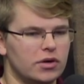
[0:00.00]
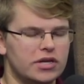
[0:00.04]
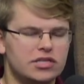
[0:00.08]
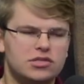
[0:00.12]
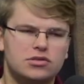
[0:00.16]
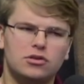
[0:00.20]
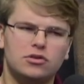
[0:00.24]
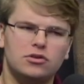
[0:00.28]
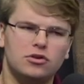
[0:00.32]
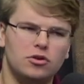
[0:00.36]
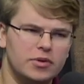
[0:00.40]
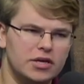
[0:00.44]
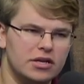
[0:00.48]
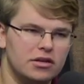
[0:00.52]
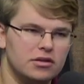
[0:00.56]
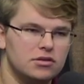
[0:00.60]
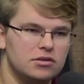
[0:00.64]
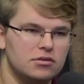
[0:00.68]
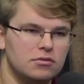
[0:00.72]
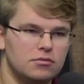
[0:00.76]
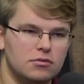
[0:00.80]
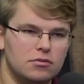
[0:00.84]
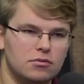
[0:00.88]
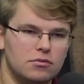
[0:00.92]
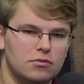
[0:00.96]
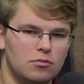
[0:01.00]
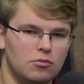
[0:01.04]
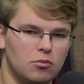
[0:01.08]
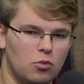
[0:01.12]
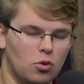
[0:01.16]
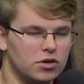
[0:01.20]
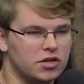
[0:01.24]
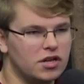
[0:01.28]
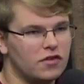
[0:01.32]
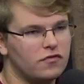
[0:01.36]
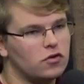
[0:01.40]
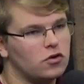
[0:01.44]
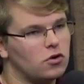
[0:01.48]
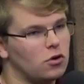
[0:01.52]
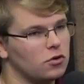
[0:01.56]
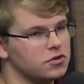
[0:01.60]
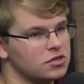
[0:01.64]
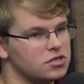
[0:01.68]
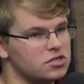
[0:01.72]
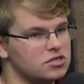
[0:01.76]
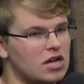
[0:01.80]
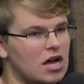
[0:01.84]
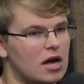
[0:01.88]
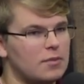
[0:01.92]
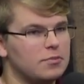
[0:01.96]
It's a little bit more difficult to
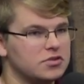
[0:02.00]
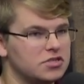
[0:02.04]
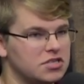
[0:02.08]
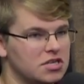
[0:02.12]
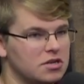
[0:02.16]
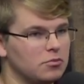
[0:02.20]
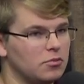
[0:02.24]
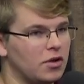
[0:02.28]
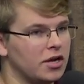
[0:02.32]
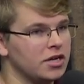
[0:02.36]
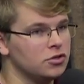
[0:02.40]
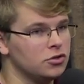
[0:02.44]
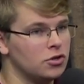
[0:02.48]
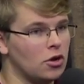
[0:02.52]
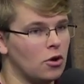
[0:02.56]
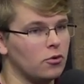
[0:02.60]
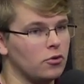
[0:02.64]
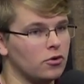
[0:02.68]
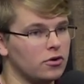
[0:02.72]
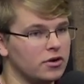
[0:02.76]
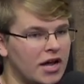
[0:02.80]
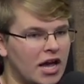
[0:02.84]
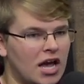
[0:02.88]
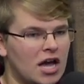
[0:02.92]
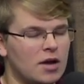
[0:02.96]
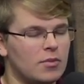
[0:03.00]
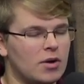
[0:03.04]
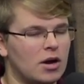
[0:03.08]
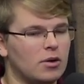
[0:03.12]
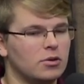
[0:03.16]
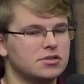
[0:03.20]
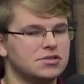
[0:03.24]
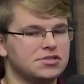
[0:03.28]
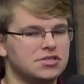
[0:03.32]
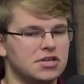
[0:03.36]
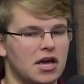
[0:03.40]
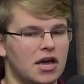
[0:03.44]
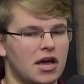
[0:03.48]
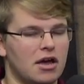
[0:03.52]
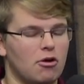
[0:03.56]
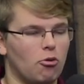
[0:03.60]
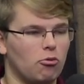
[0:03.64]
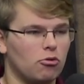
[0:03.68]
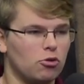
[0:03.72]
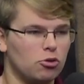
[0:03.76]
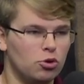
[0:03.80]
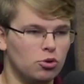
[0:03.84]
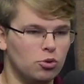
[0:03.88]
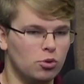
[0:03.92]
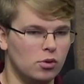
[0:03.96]
stop a team like Notre Dame, I would say,
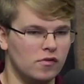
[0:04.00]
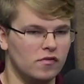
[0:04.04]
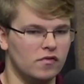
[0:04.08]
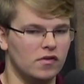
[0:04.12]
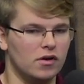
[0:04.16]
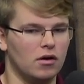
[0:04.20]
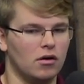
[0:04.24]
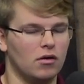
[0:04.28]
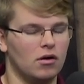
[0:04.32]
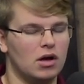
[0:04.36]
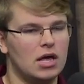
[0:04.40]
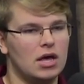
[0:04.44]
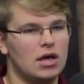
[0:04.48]
or Louisville.